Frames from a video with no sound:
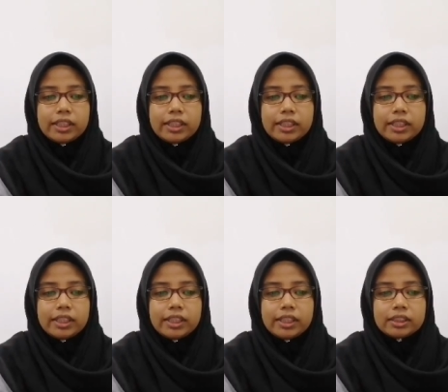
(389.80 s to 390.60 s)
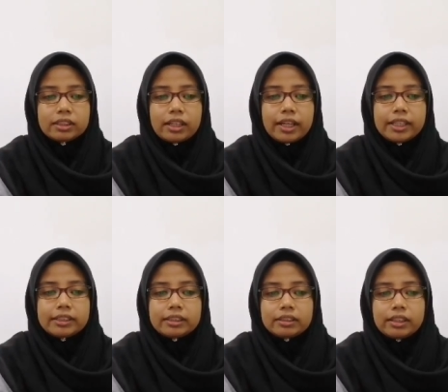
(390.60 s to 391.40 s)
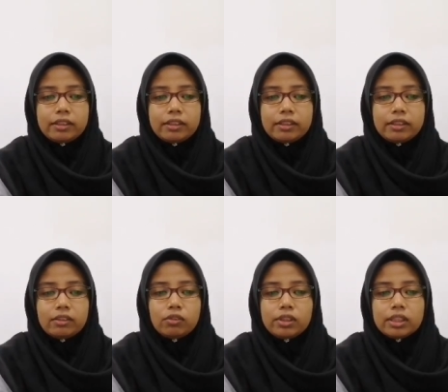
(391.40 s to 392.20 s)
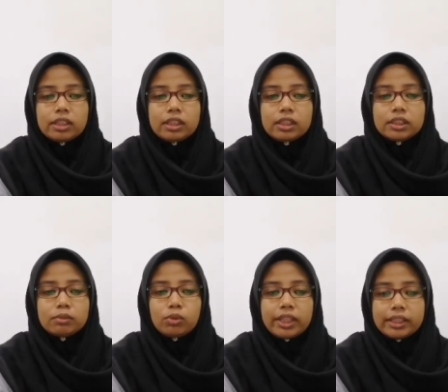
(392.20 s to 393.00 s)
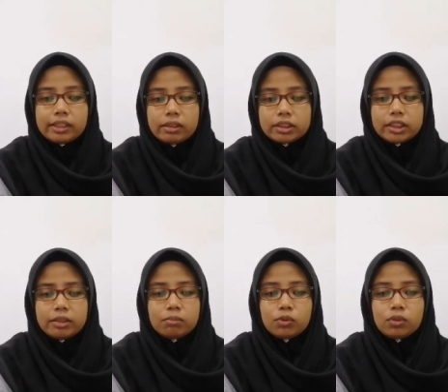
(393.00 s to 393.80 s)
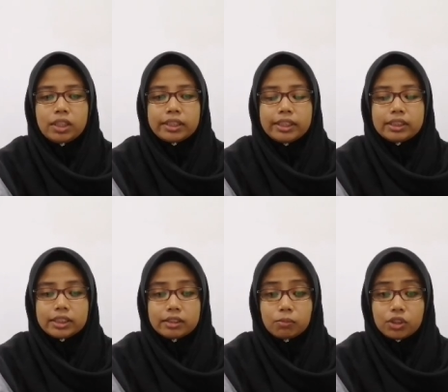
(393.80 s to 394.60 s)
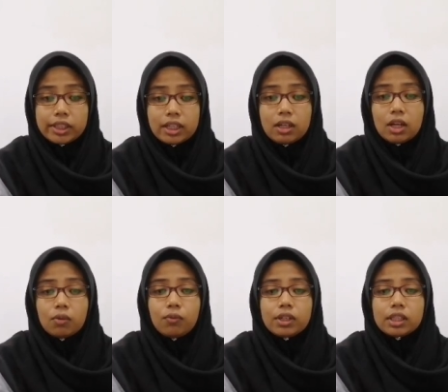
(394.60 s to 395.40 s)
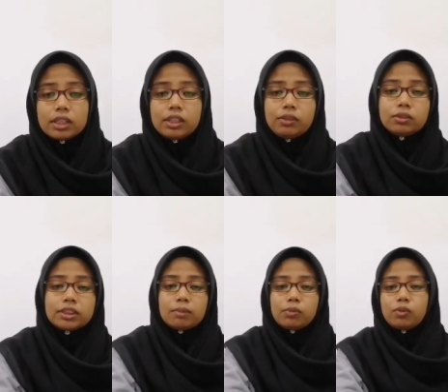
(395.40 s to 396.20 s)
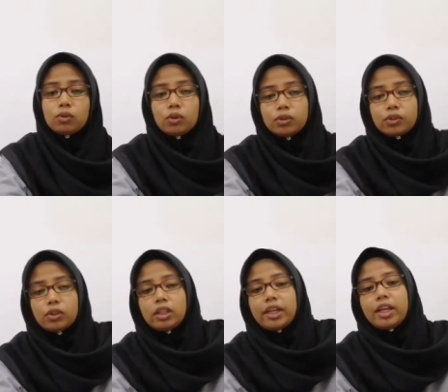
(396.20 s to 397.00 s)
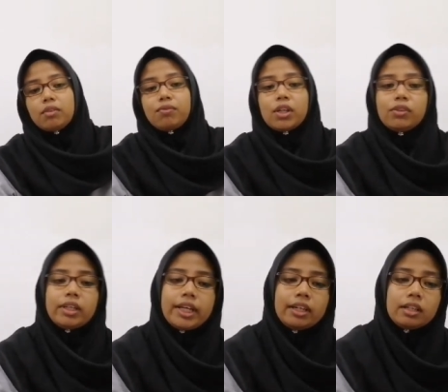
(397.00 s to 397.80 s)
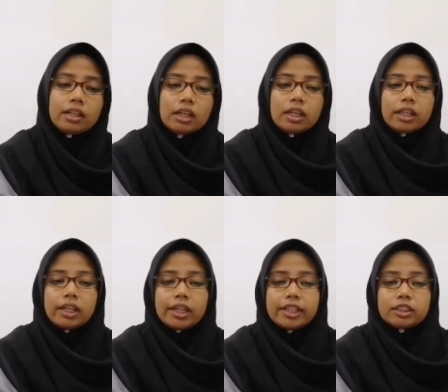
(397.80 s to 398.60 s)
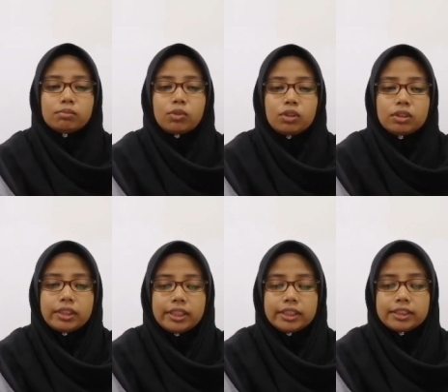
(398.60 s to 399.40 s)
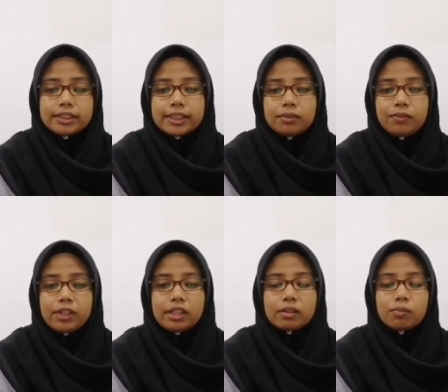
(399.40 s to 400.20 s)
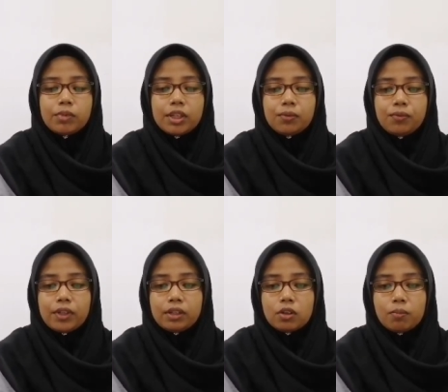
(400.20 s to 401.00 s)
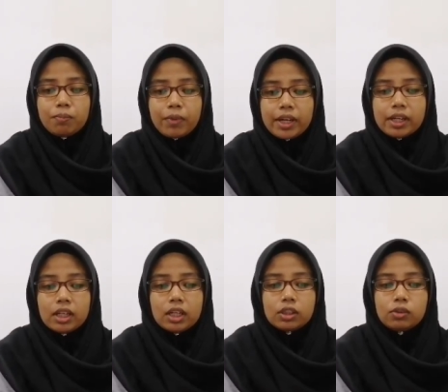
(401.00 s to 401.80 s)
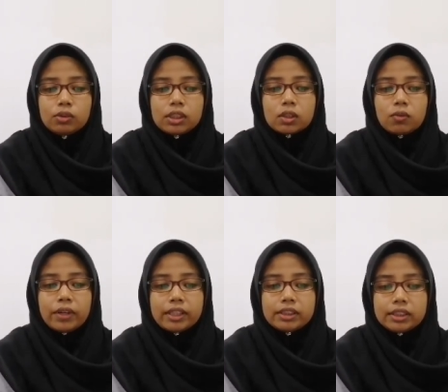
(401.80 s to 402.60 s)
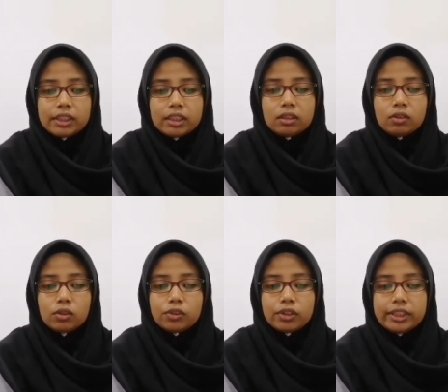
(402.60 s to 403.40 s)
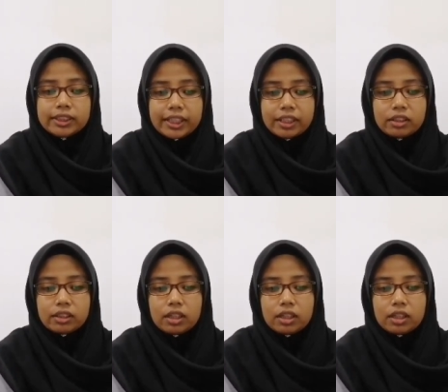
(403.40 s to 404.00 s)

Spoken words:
Last but not least, has include a simulation model with a new subflow control and found that it has more energy saving benefit compared to a conventional control design.